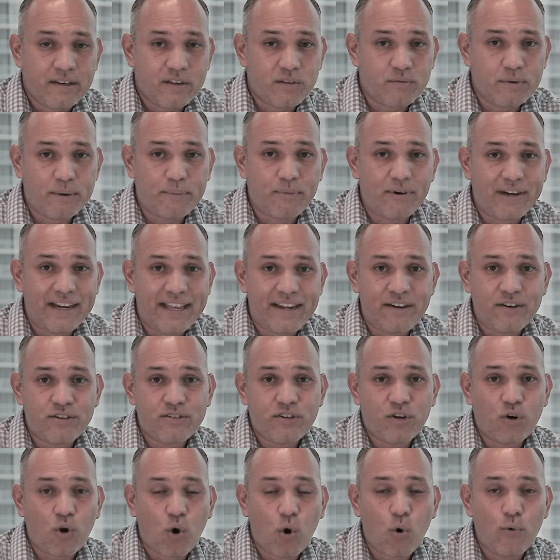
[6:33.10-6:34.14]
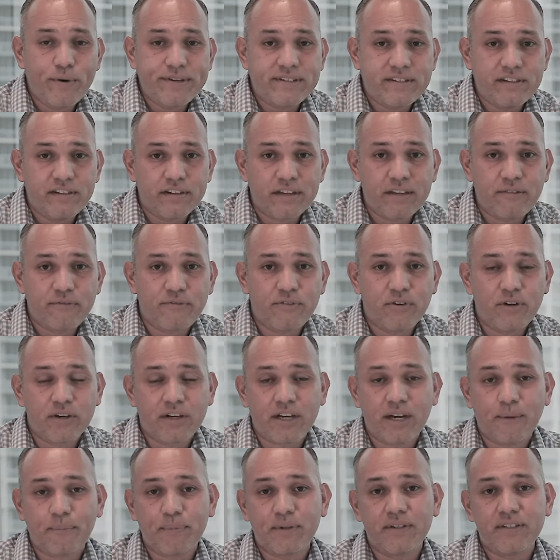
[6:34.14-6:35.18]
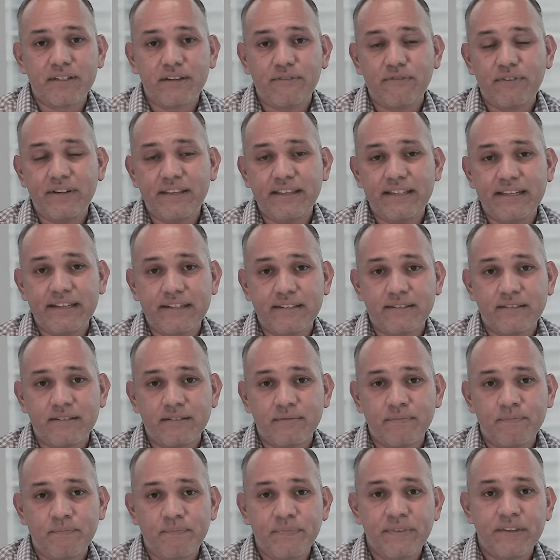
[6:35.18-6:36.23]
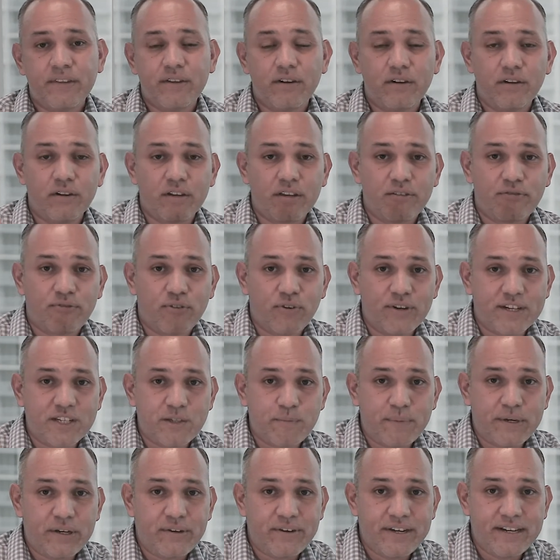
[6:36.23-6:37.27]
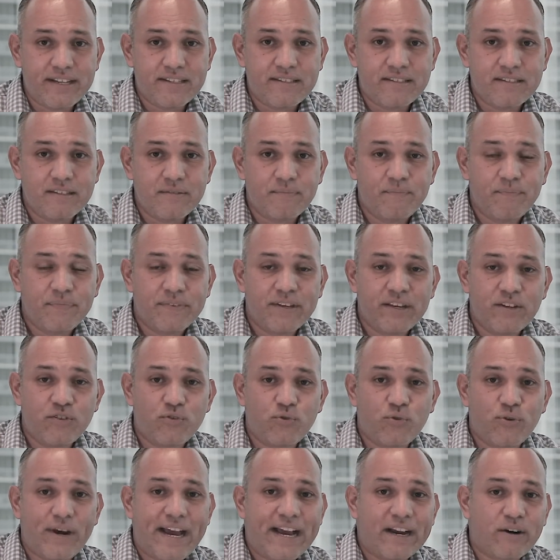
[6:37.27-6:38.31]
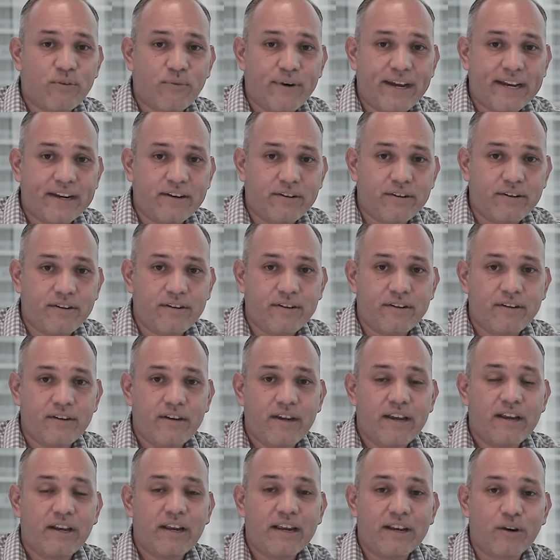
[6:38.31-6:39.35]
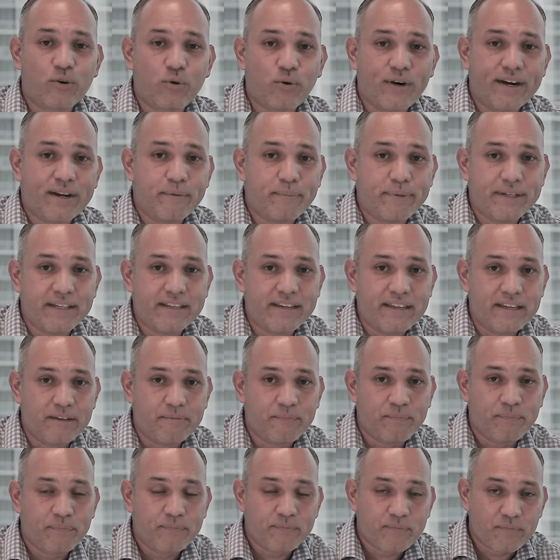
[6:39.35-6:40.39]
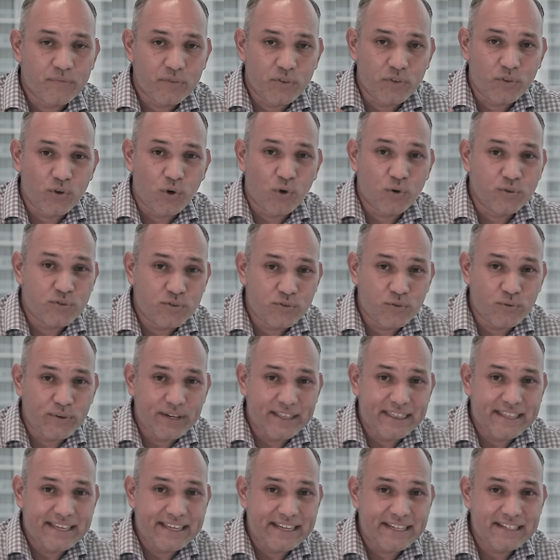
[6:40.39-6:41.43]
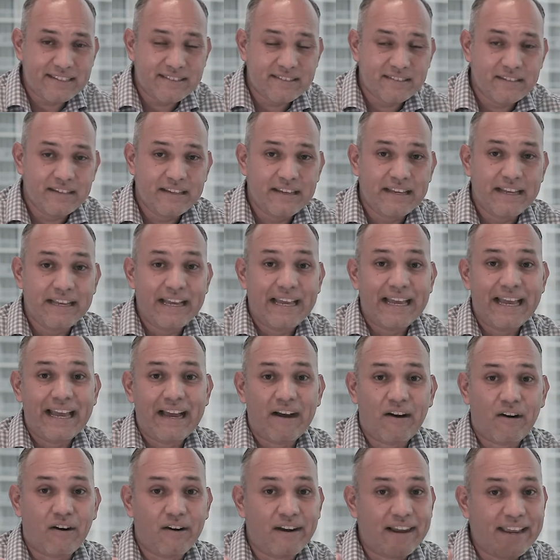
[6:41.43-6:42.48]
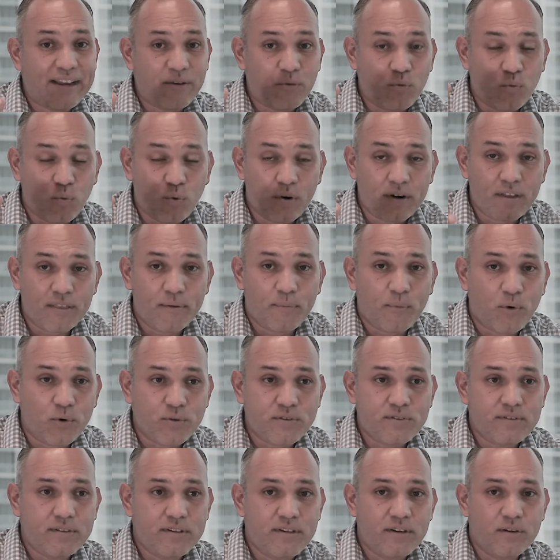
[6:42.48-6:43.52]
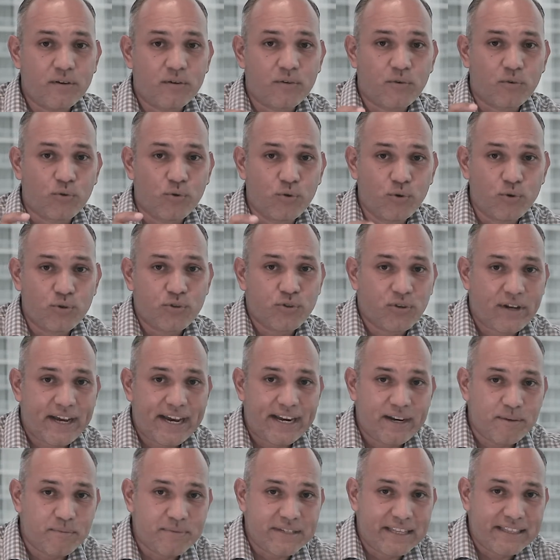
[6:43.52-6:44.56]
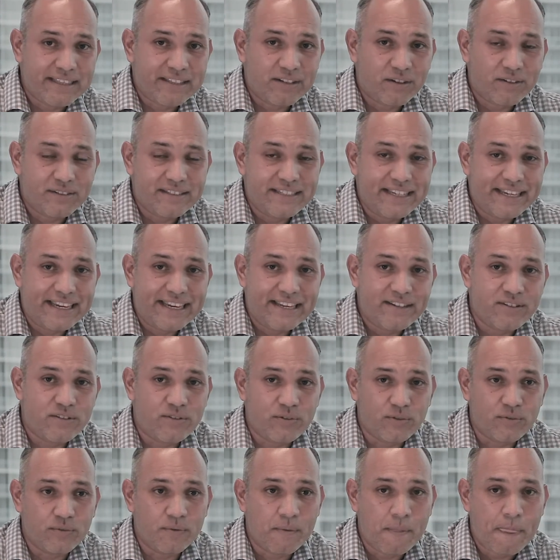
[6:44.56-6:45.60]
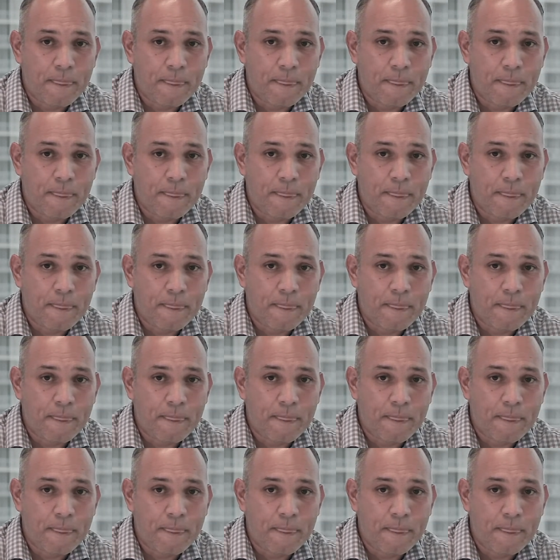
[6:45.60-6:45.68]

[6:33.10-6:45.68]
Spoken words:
Because remember, lenders are always looking for a couple of different things. They're looking for experience, track record, and credibility. Those three things are like one of the most, crucial items that they'll dig into.